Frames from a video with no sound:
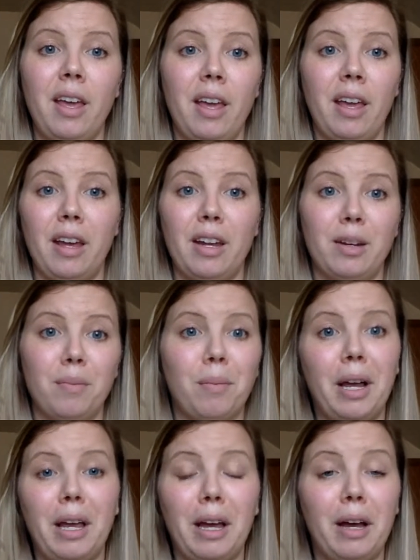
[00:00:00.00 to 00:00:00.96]
and
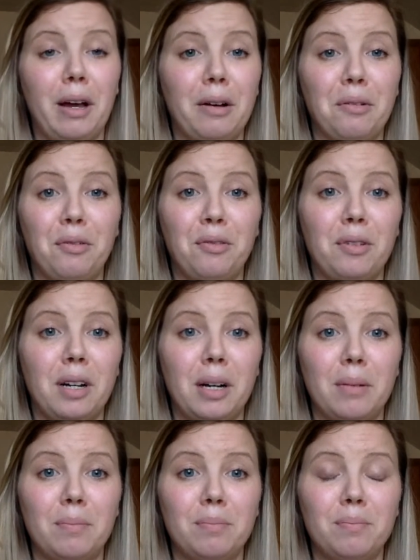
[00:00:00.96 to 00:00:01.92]
might have
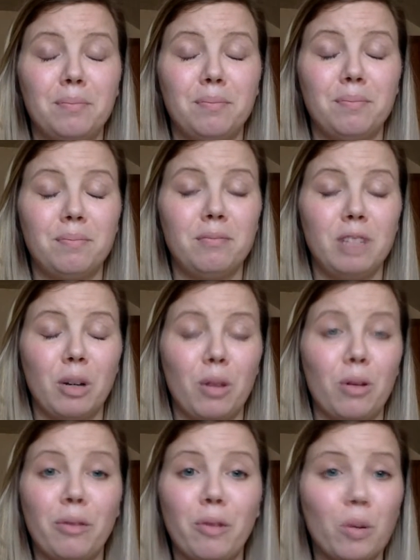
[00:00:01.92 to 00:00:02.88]

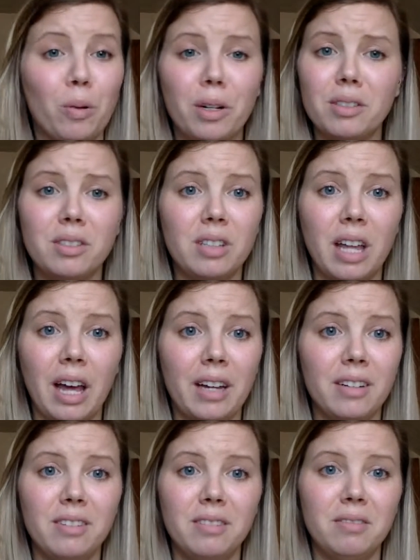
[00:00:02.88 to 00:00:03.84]
3 or 4 words that